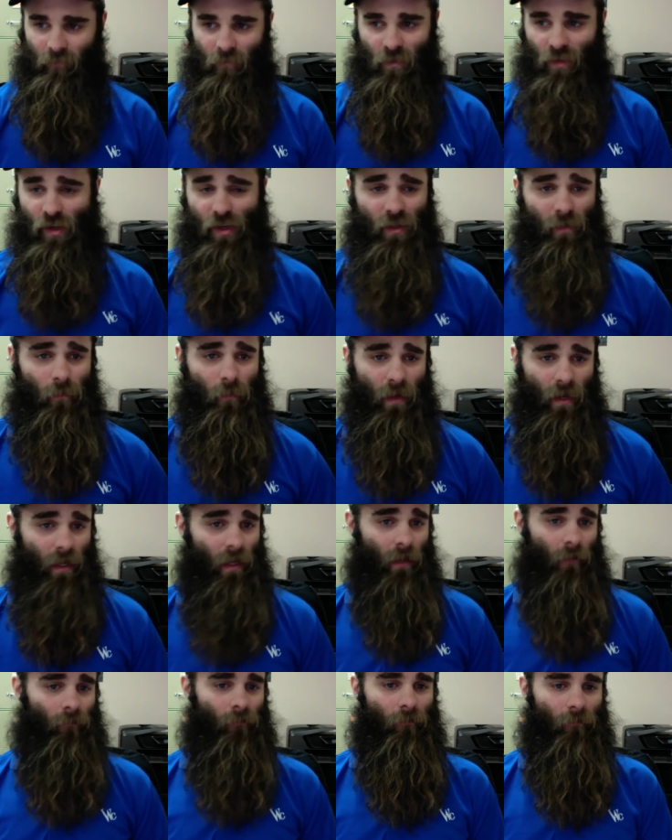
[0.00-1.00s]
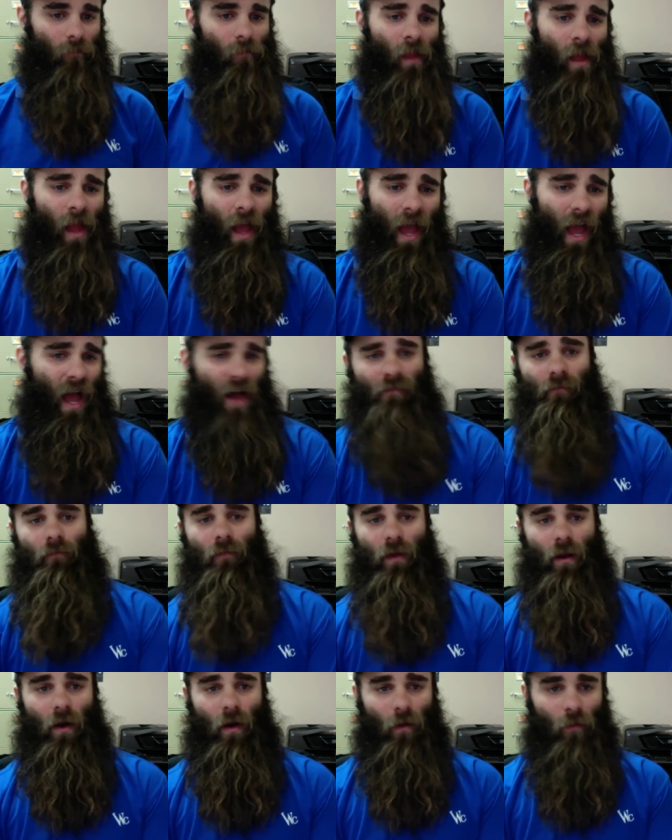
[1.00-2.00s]
just be,
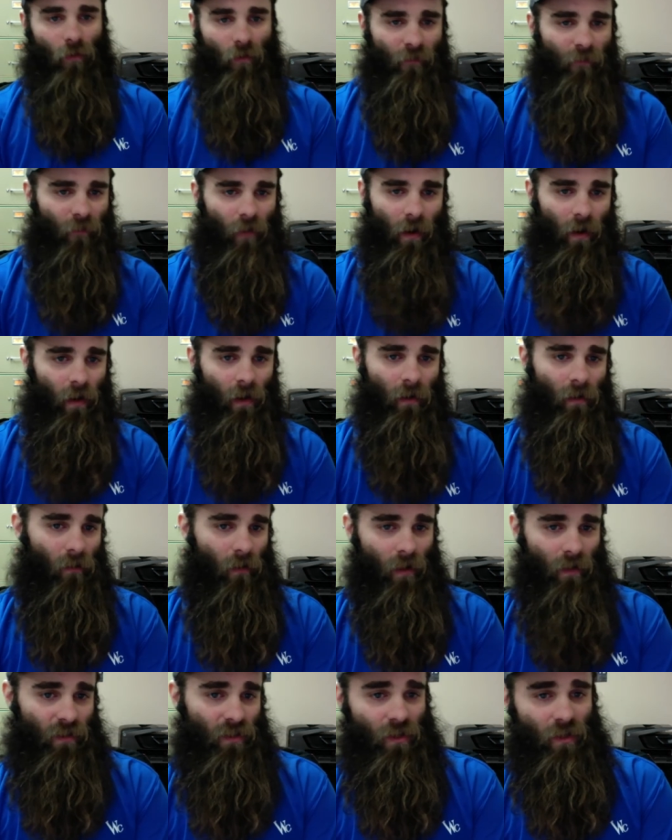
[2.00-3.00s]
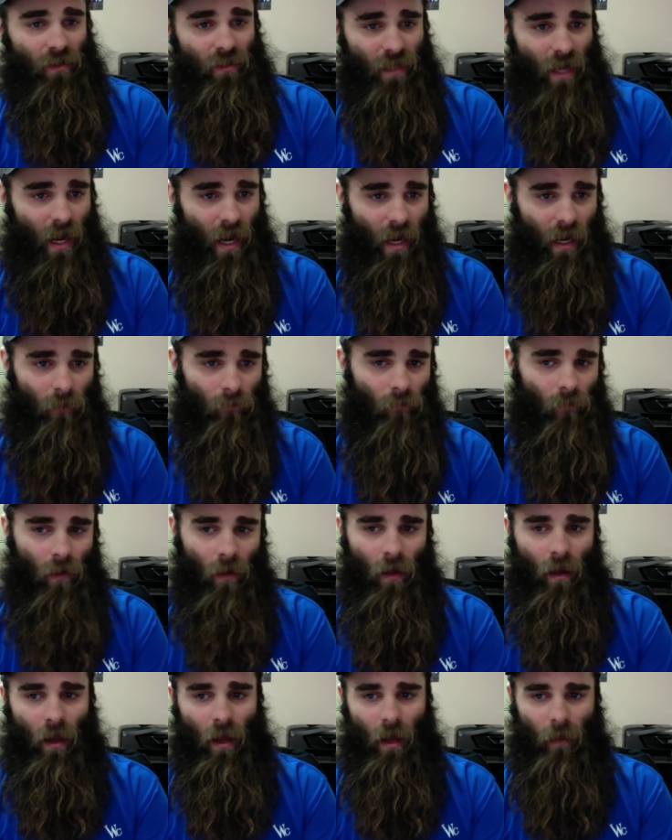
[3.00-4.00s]
you know, we're funny, it's a good time,
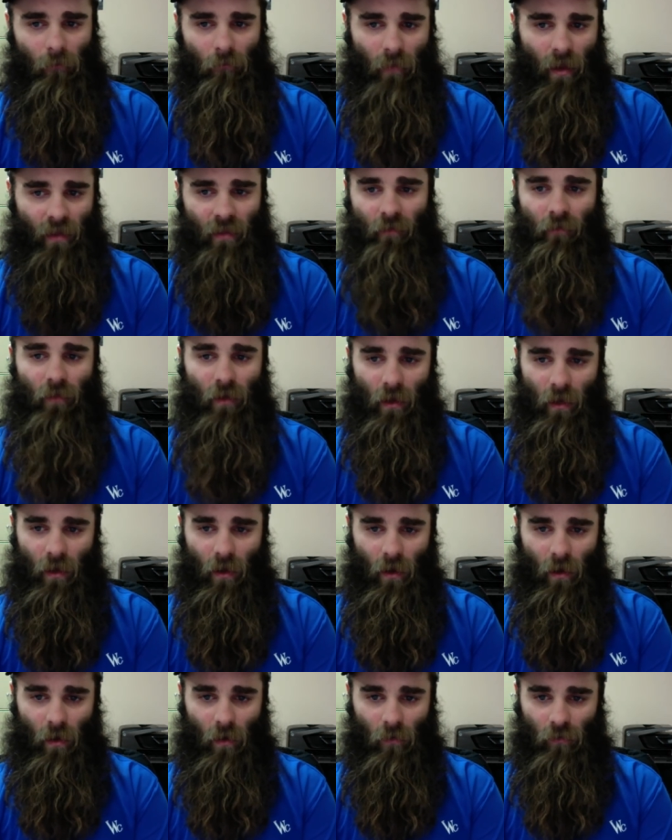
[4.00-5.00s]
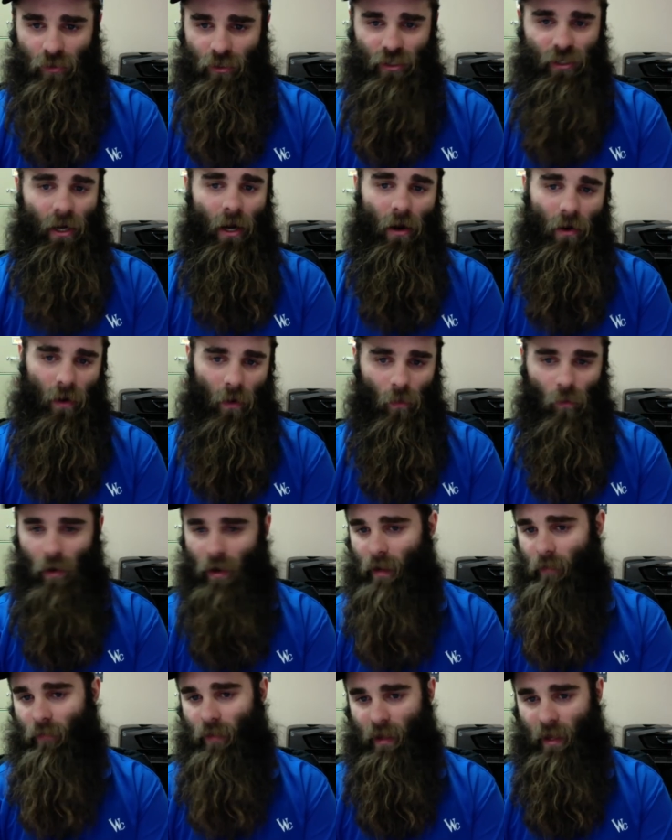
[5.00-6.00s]
make the video, share it,
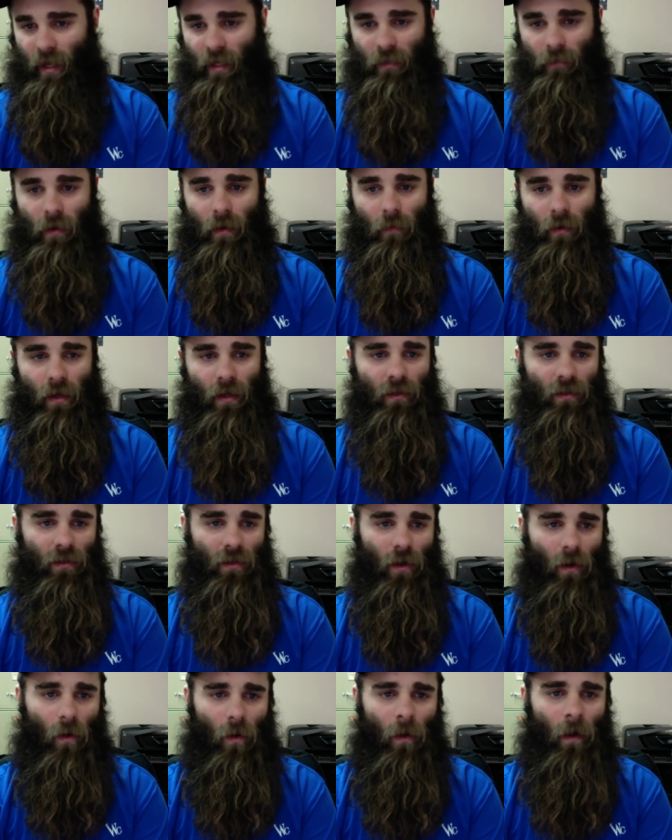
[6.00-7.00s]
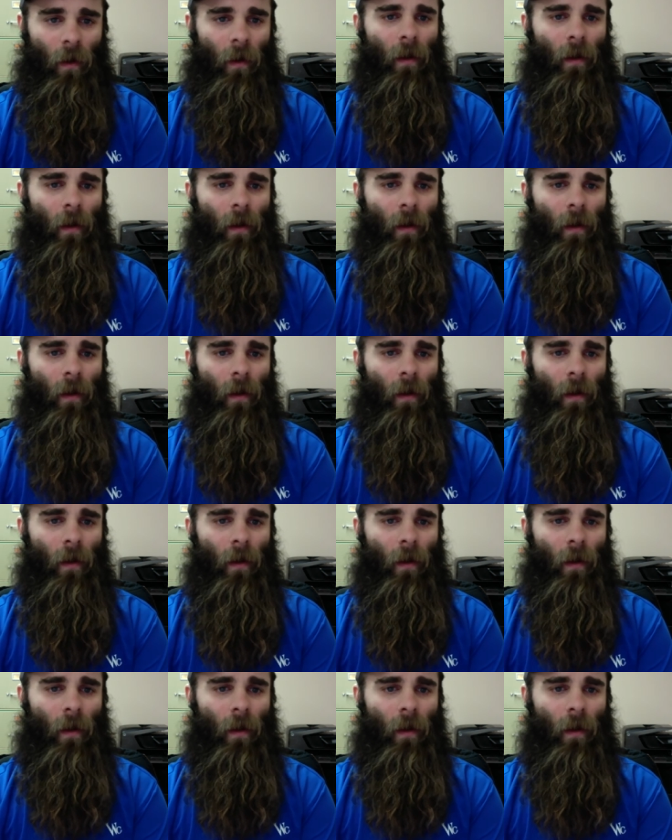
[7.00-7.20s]
whatever the case may be. So